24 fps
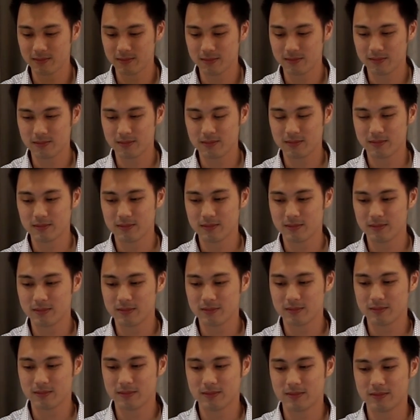
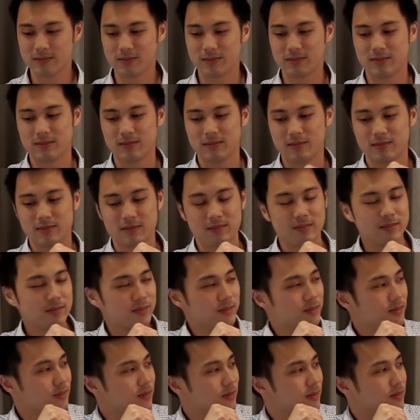
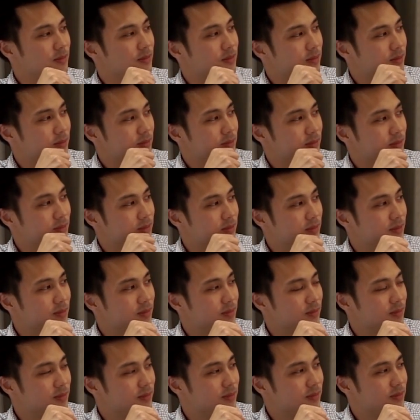
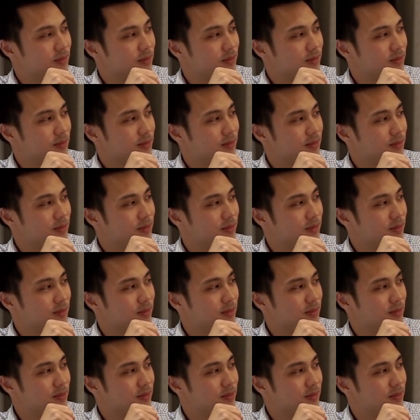No words are spoken by the person on screen.